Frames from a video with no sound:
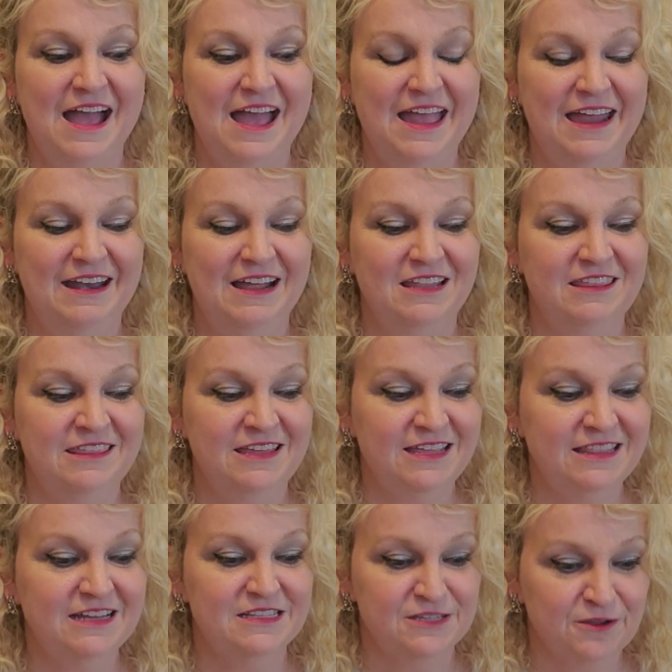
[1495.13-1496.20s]
And I
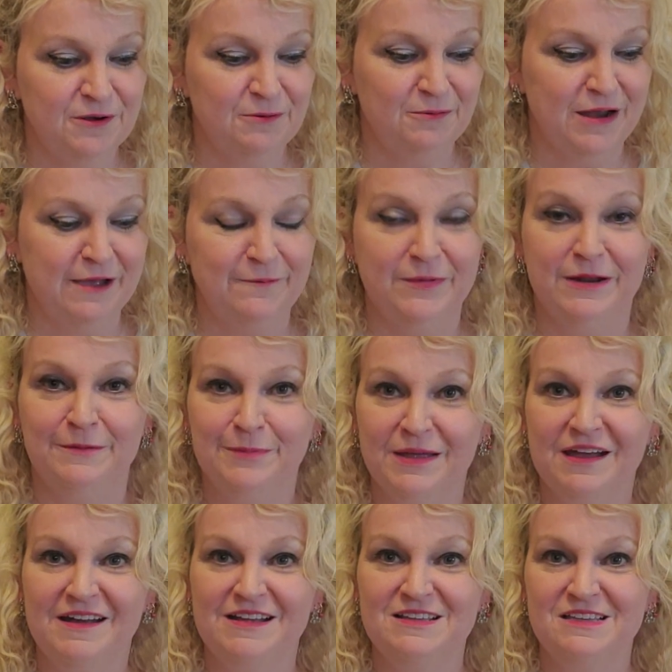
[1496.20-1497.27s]
think that's going to wrap it up,
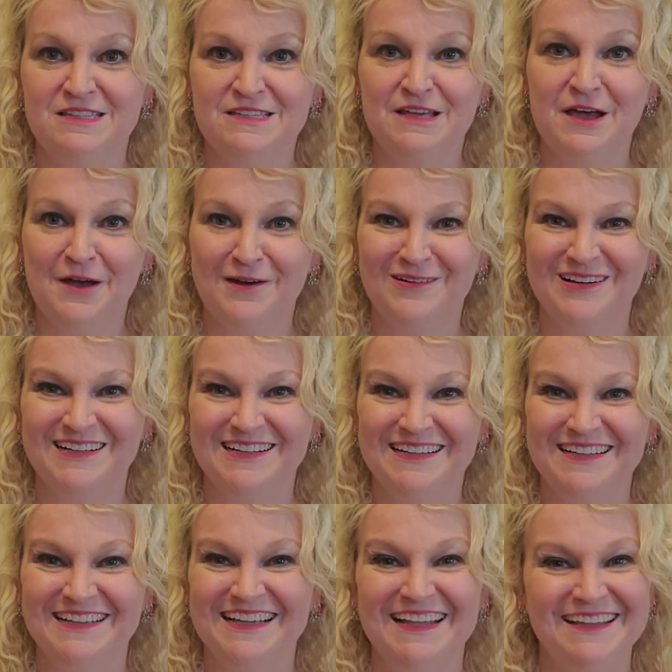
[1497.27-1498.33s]
guys. So,
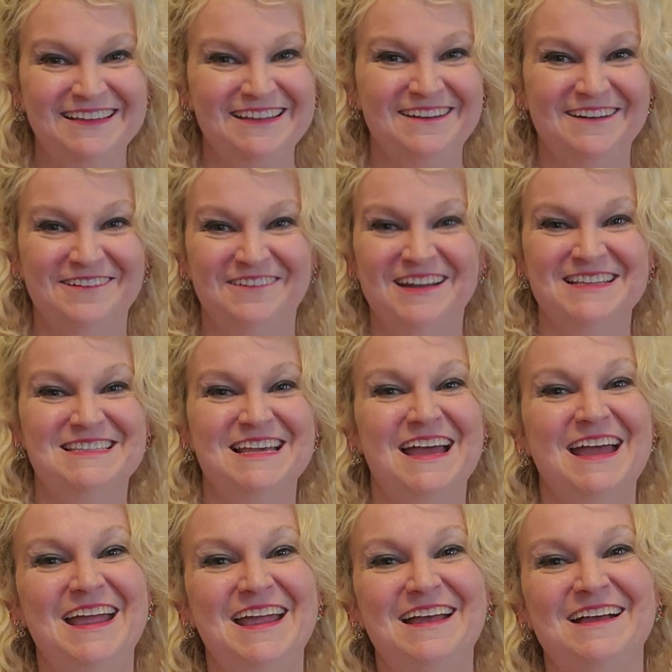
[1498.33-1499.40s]
you know what I
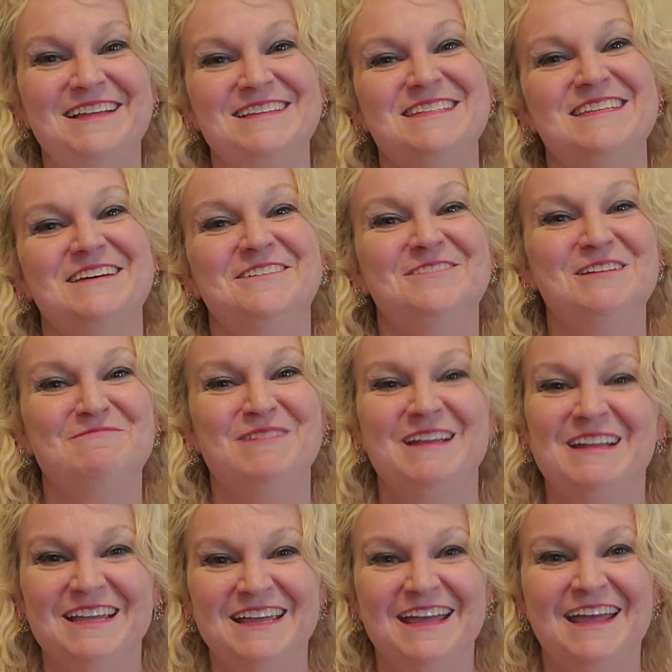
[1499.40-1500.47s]
say. Until we
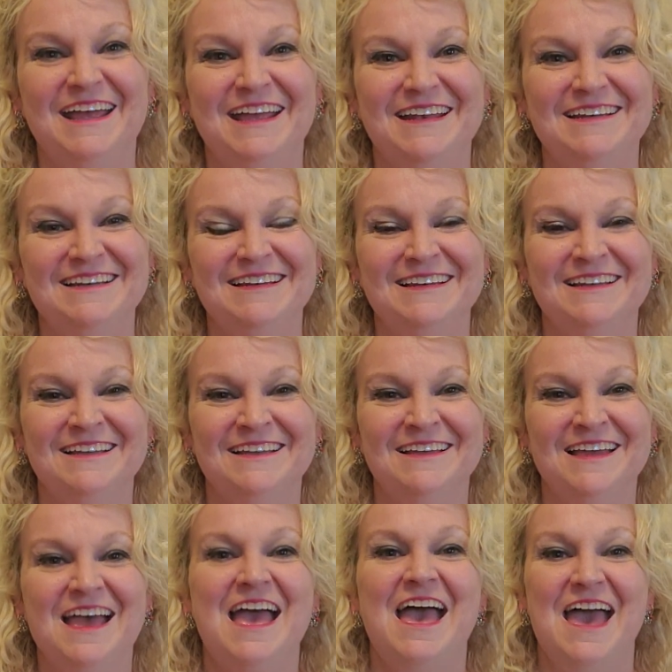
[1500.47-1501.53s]
meet again,
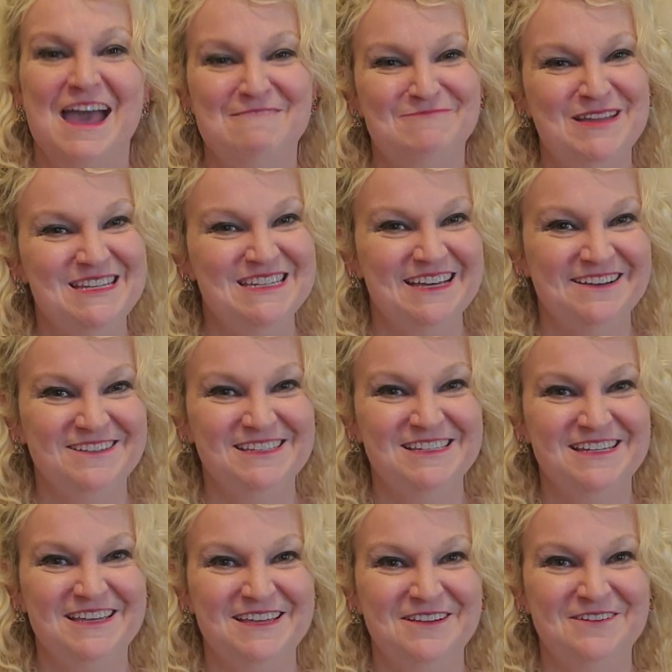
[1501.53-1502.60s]
happy tales
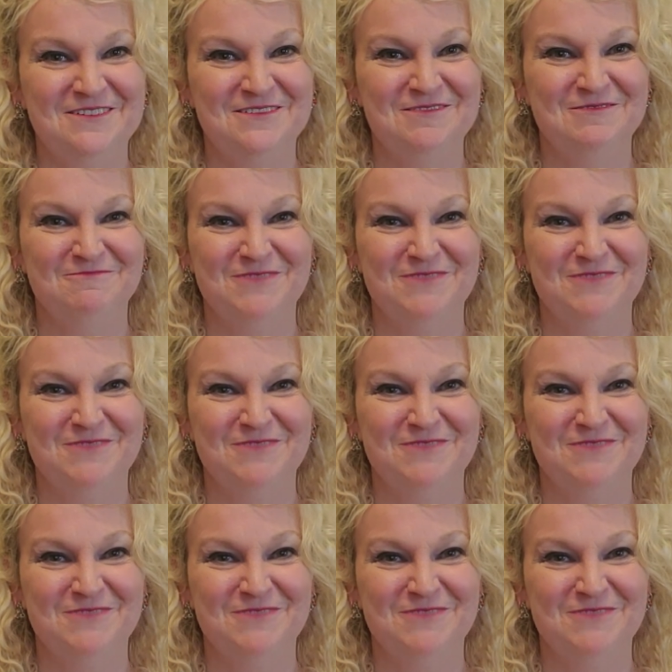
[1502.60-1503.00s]
to you.